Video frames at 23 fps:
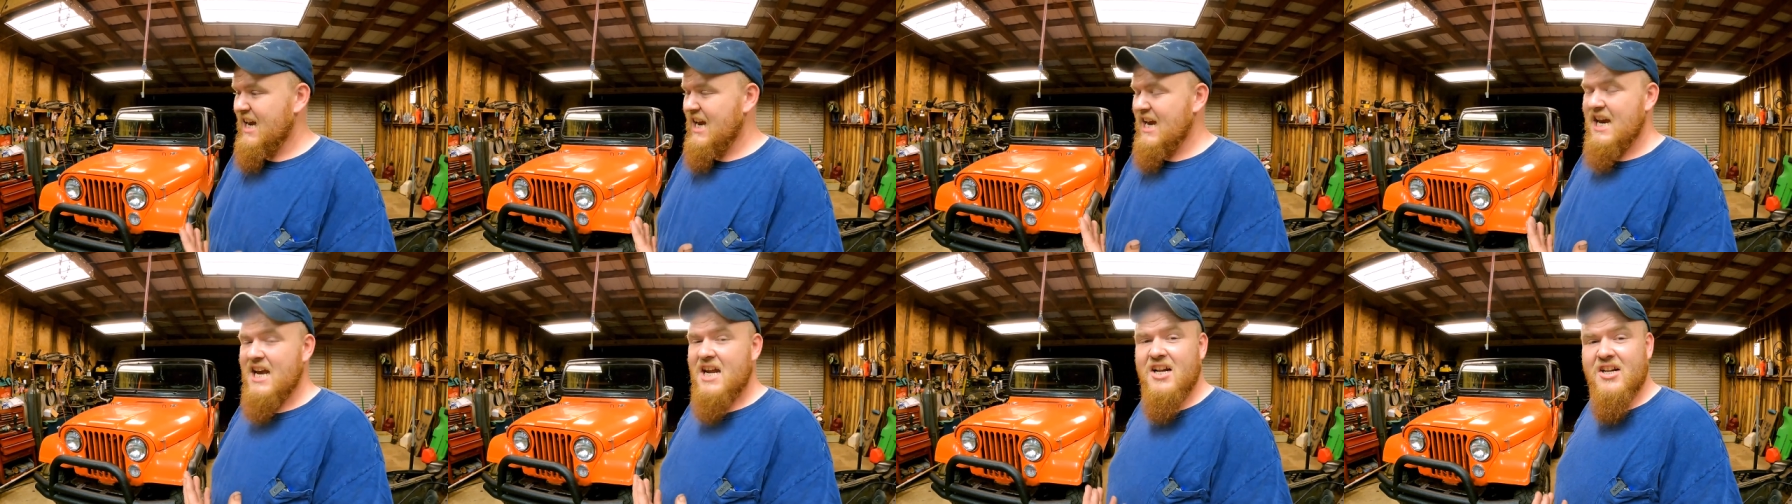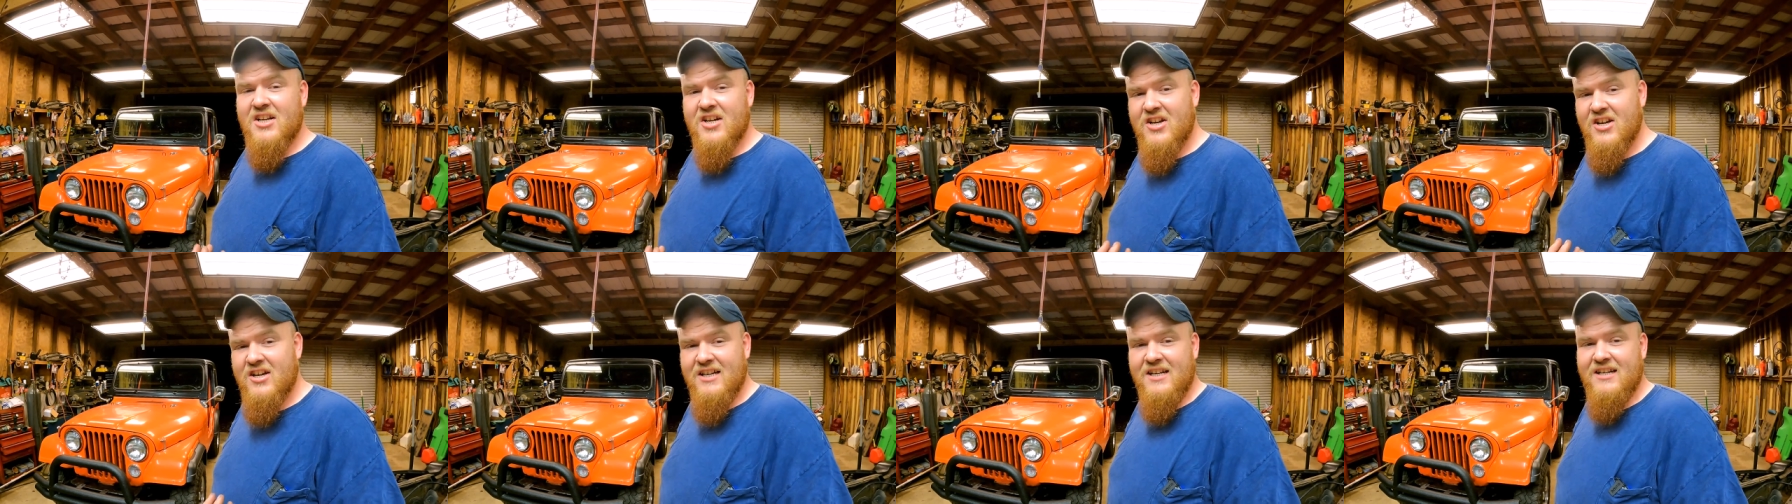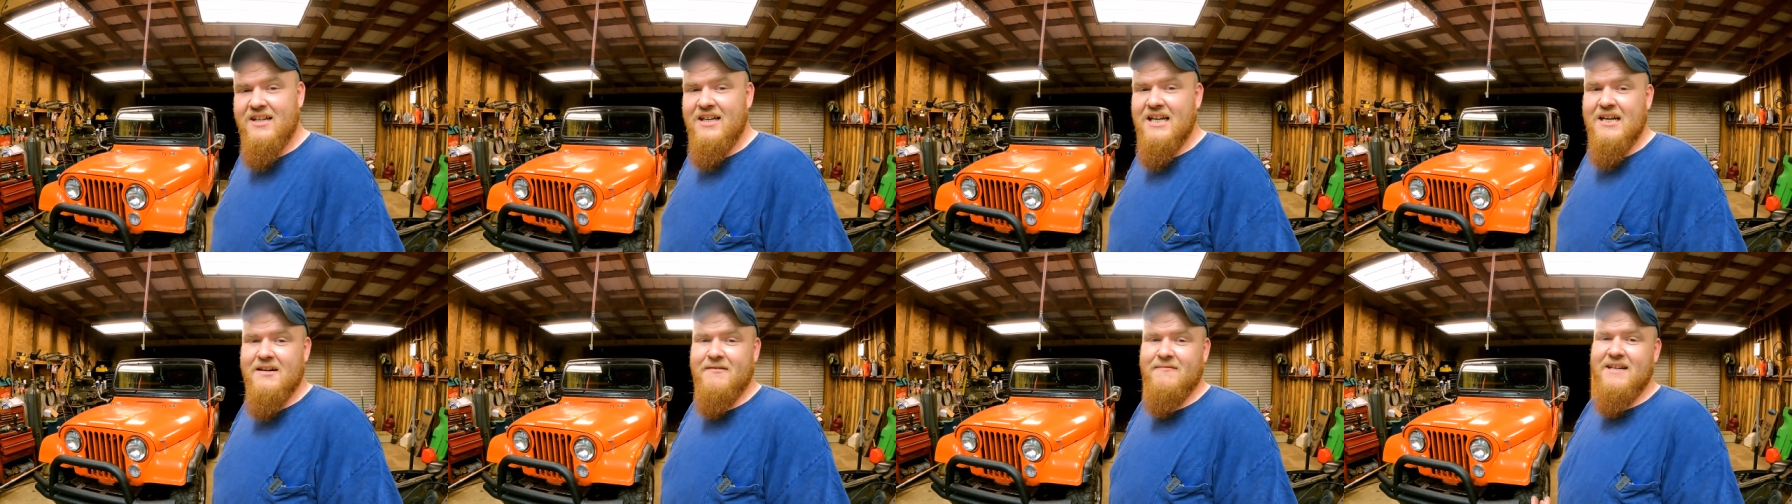it couldn't
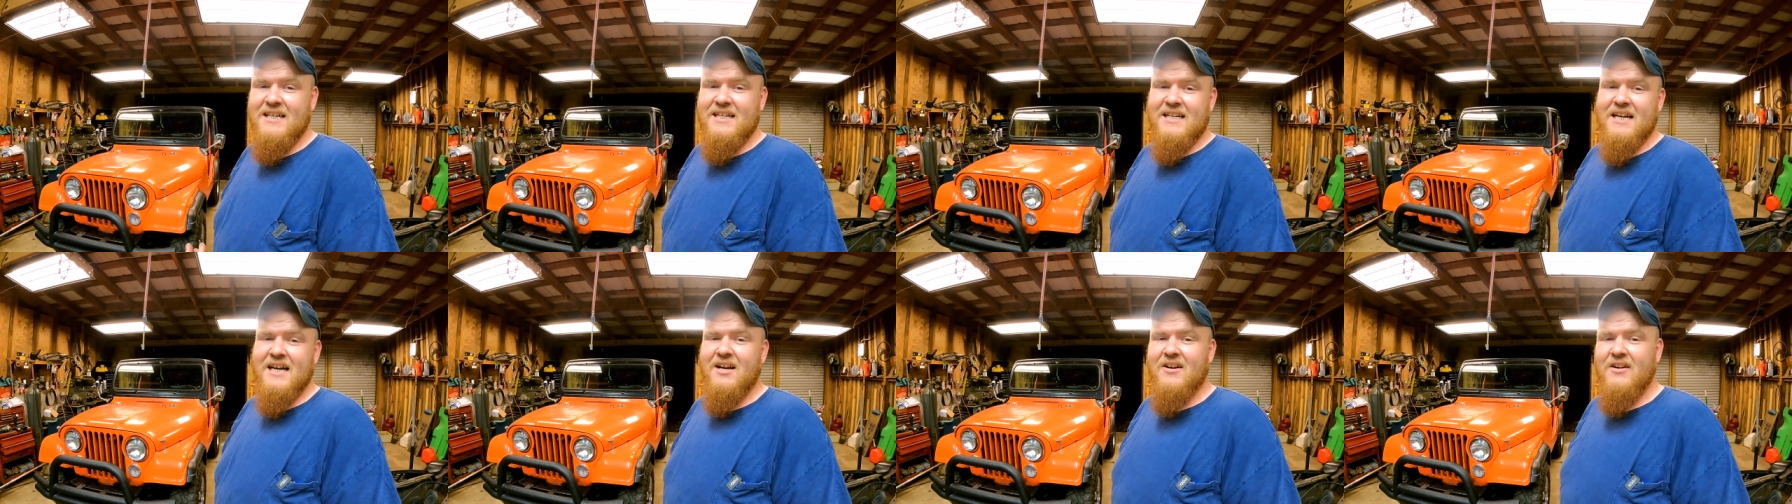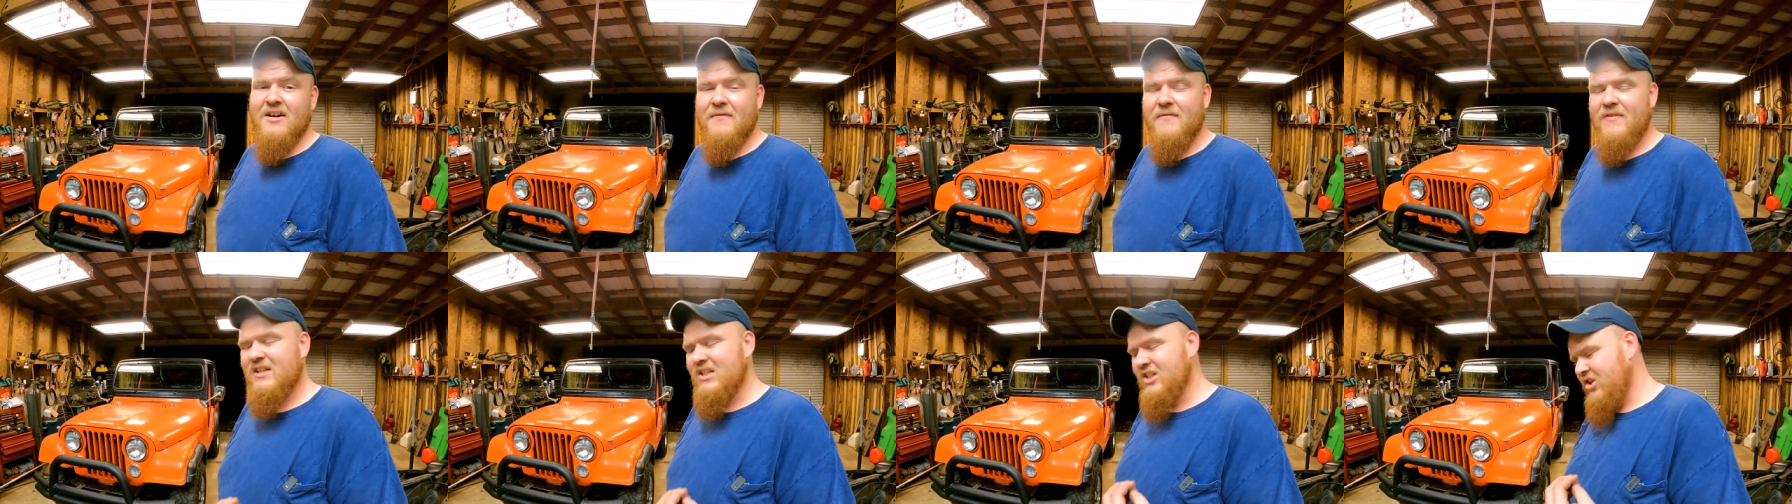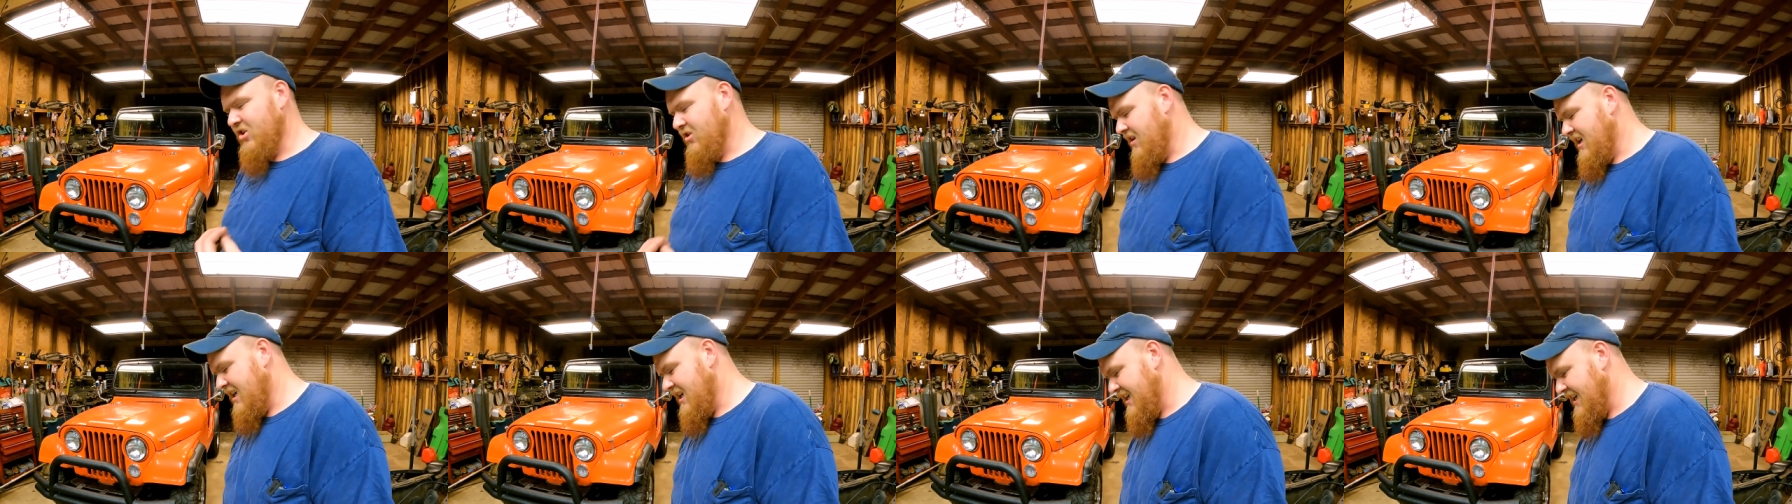let me down if it
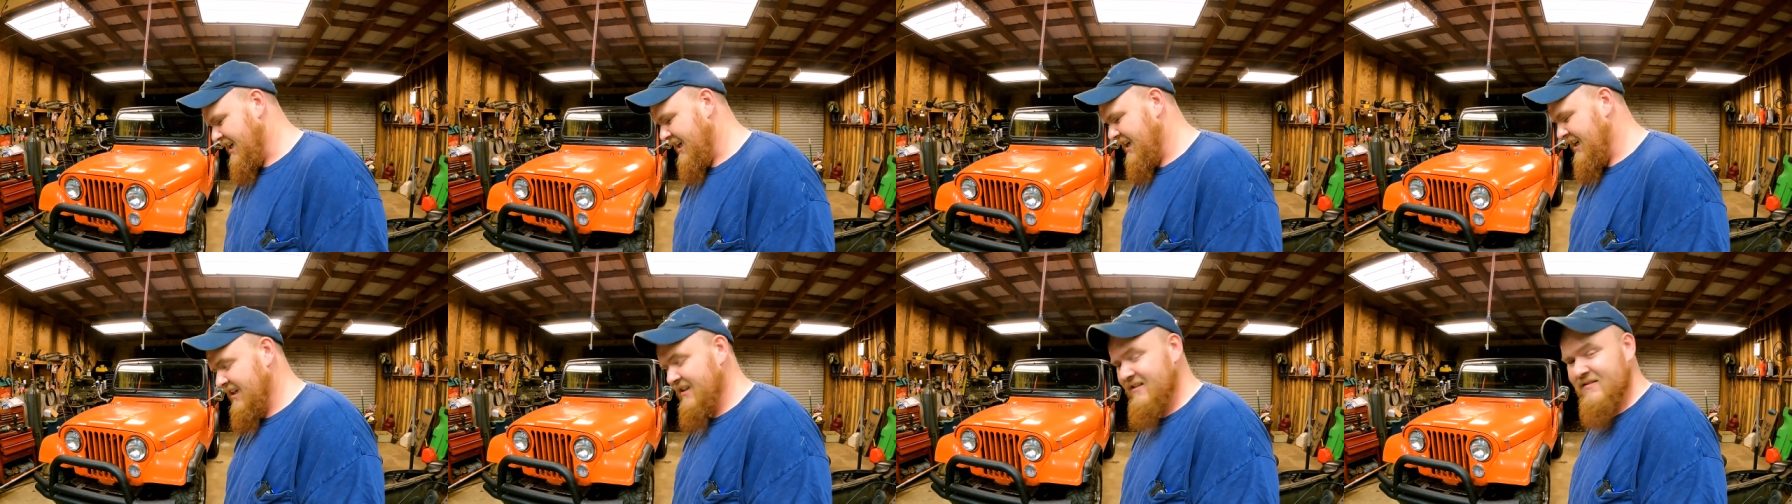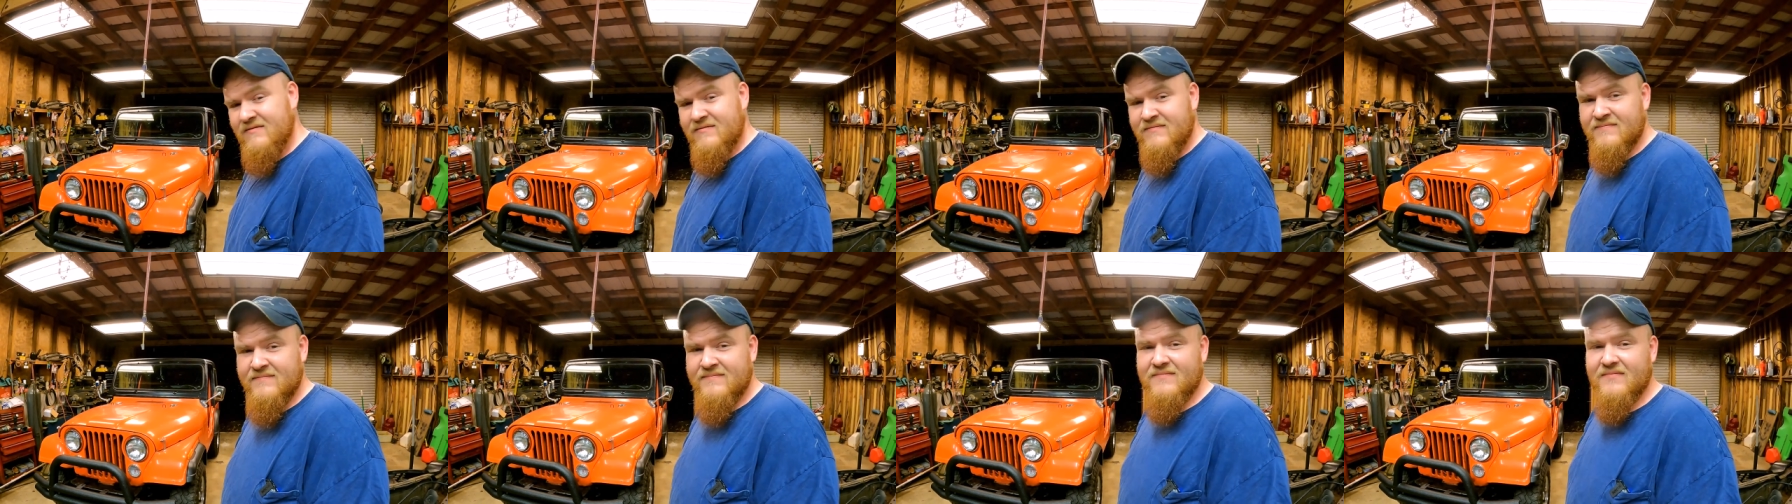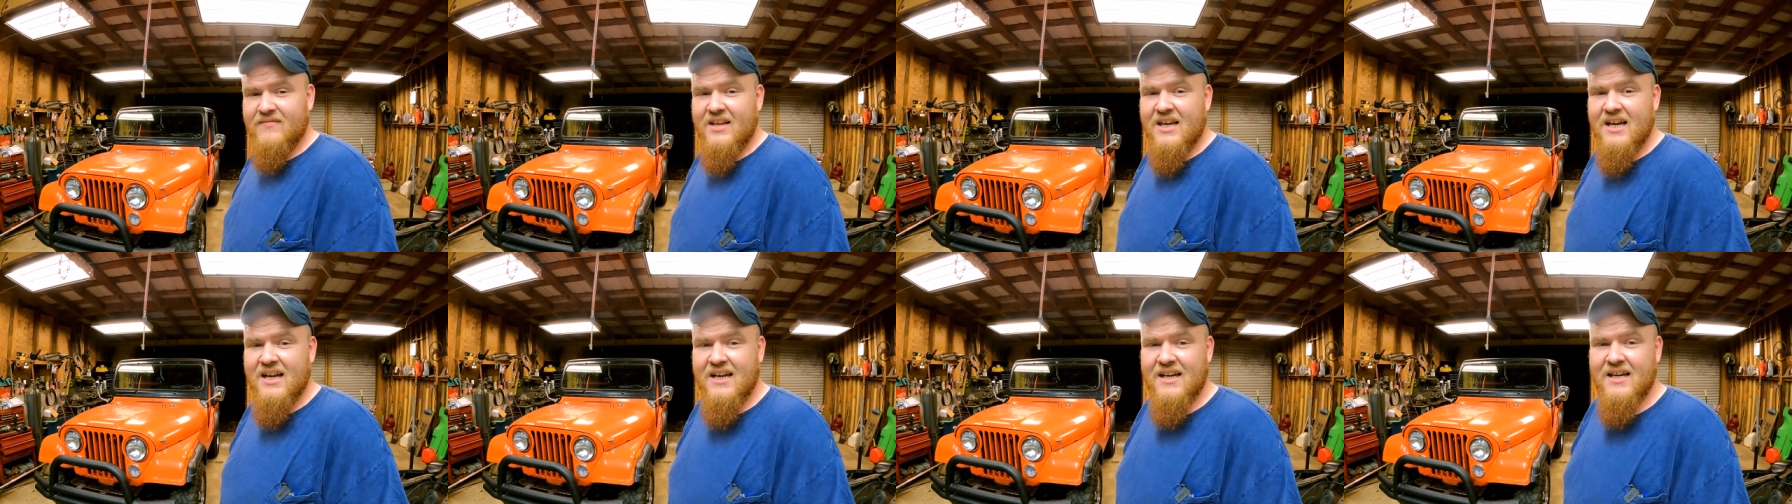tried,
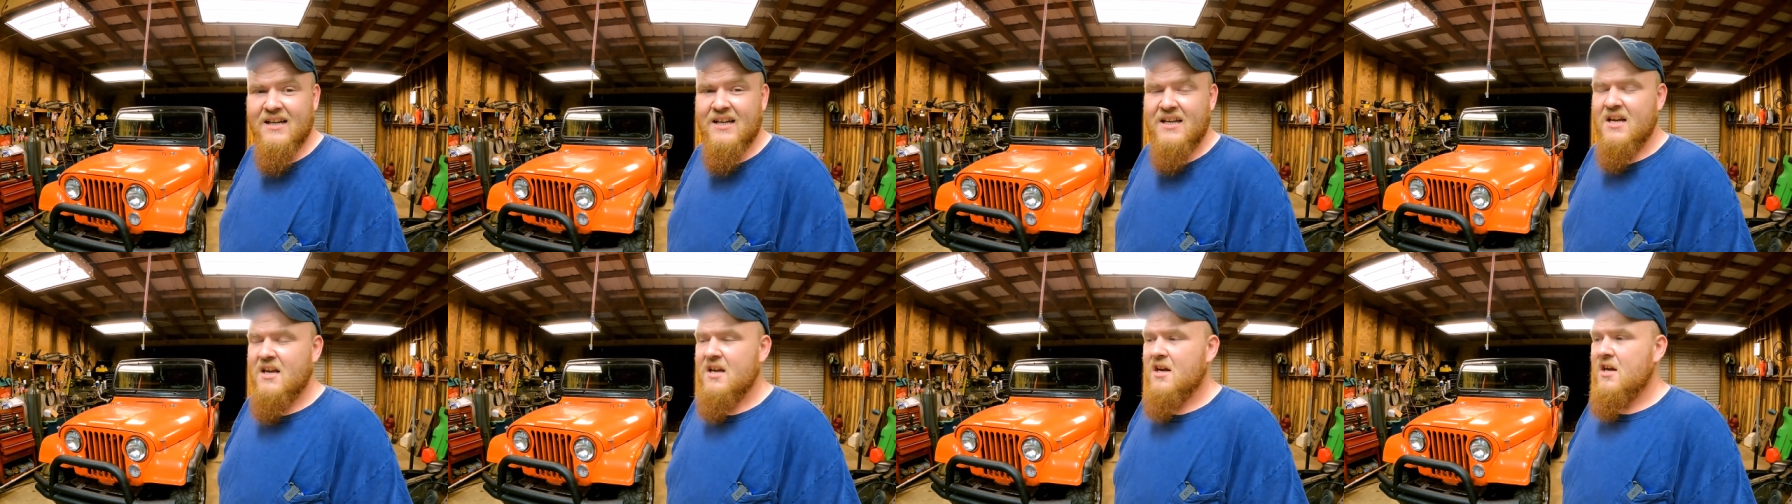okay?